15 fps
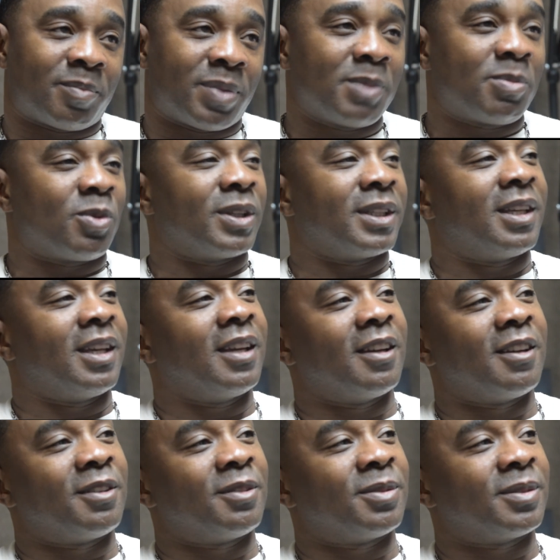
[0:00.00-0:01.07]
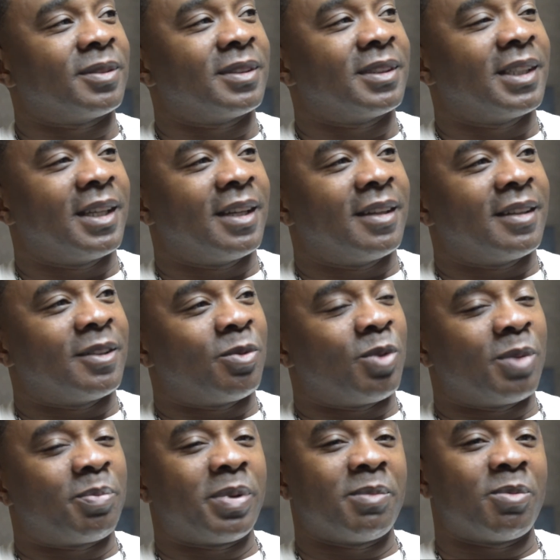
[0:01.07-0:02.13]
people would give
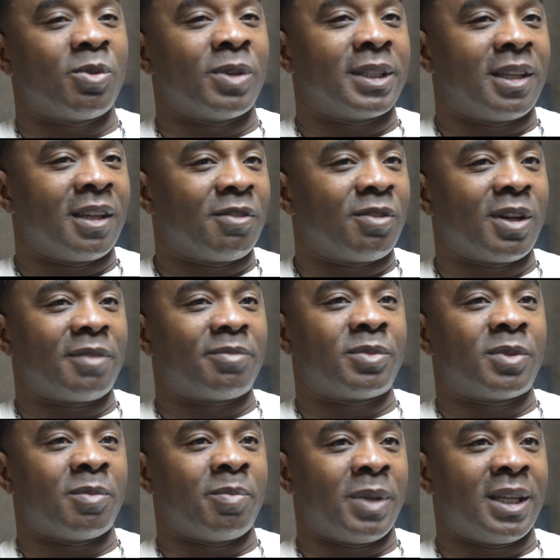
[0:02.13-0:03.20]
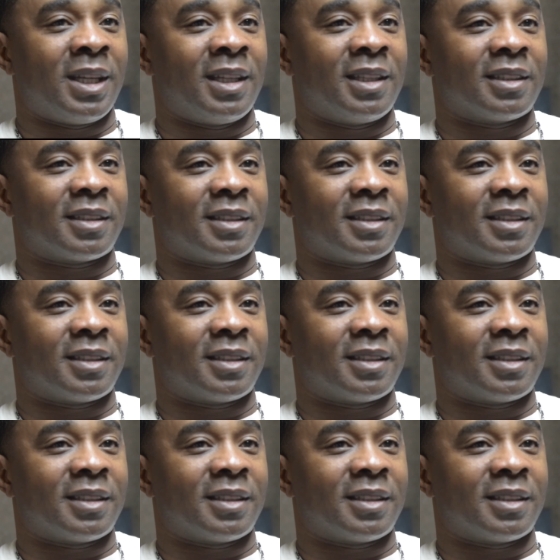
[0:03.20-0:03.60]
what people would give up to be